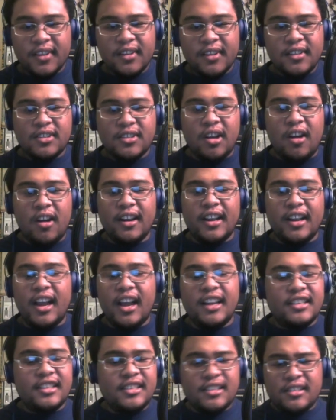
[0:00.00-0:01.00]
Sorry
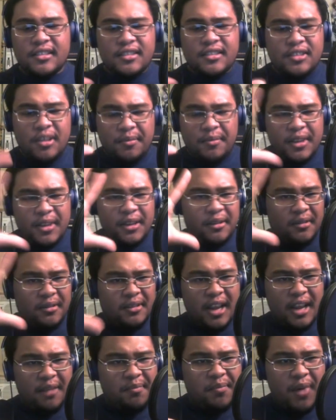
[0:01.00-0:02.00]
guys, something
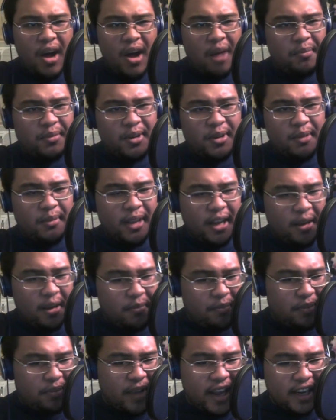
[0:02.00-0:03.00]
like popped up like a
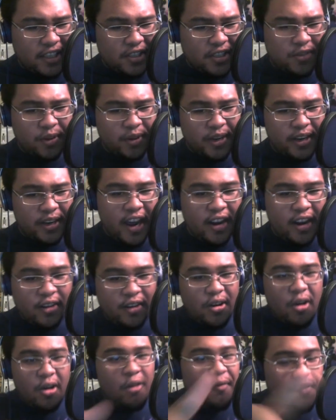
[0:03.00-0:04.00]
black screen. I don't
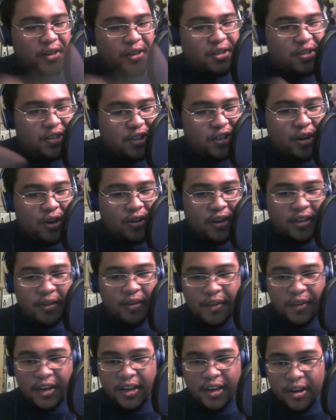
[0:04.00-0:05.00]
know if it showed in the
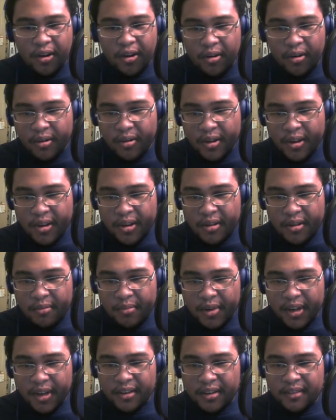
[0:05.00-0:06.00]
video,
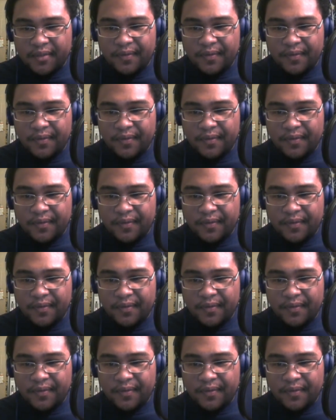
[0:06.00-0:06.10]
but